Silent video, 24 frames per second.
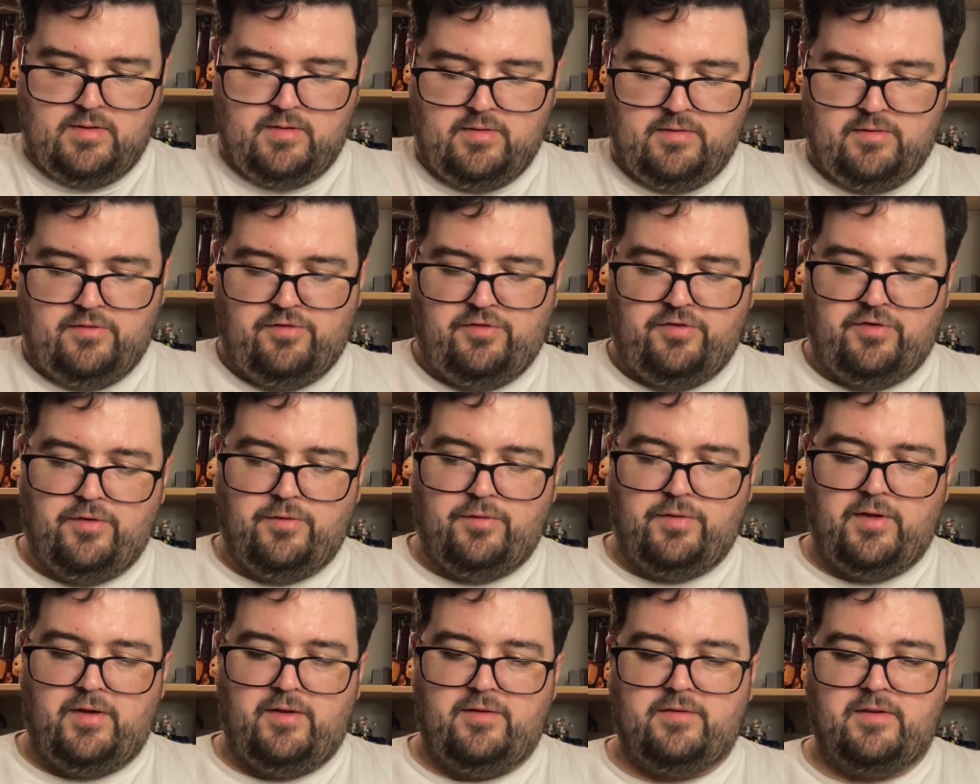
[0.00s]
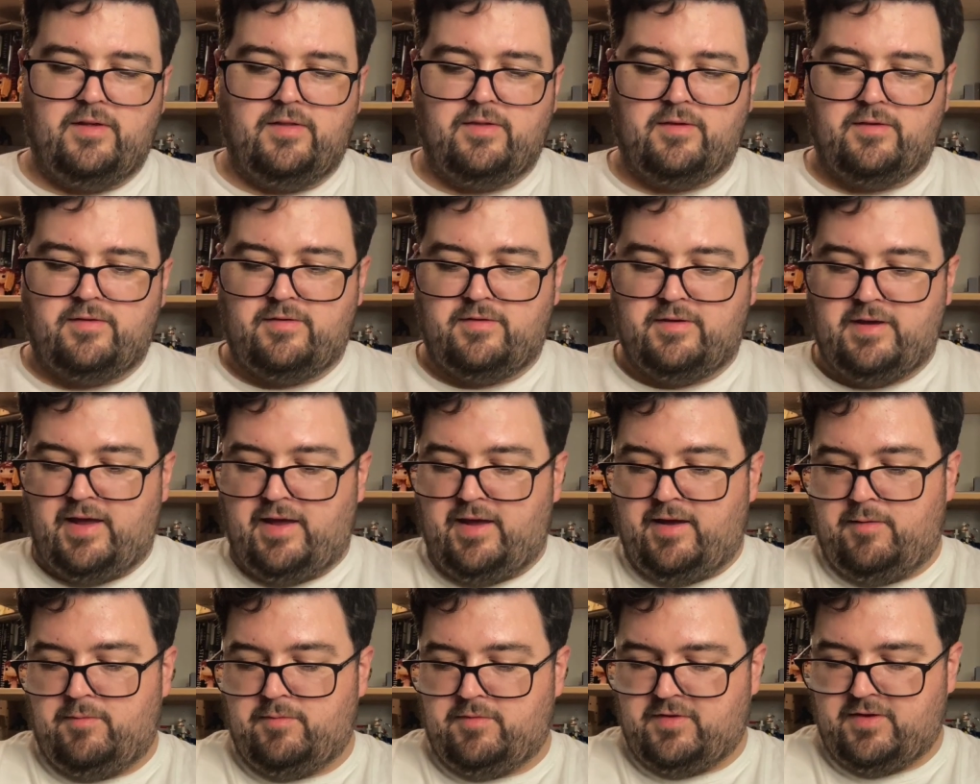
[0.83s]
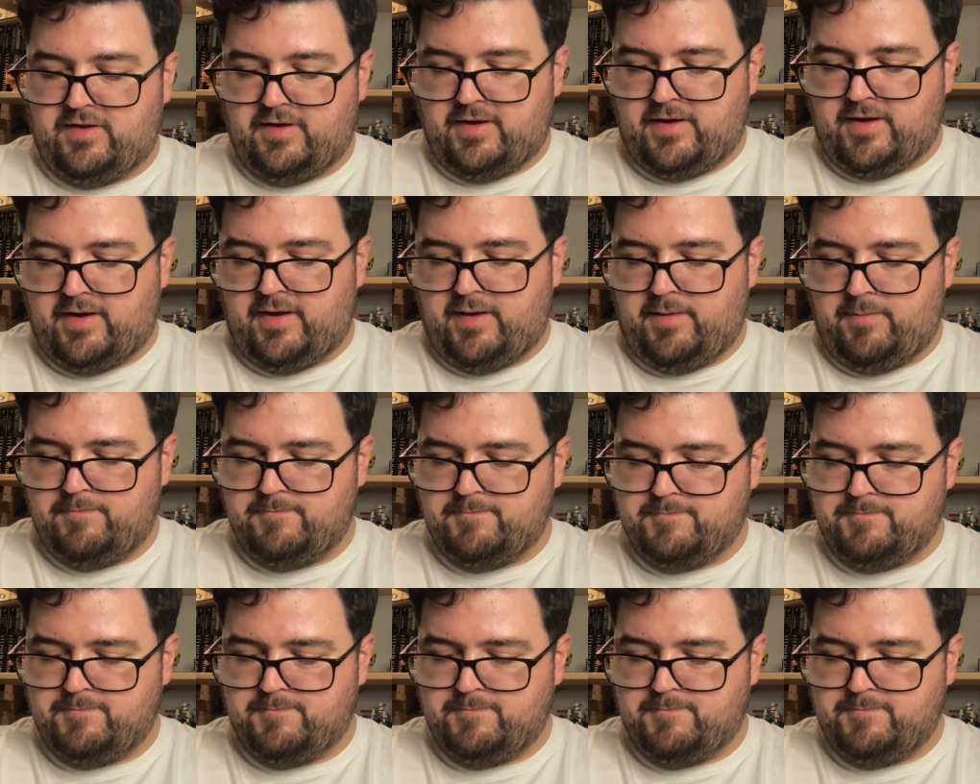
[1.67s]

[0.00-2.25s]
show these at the same time.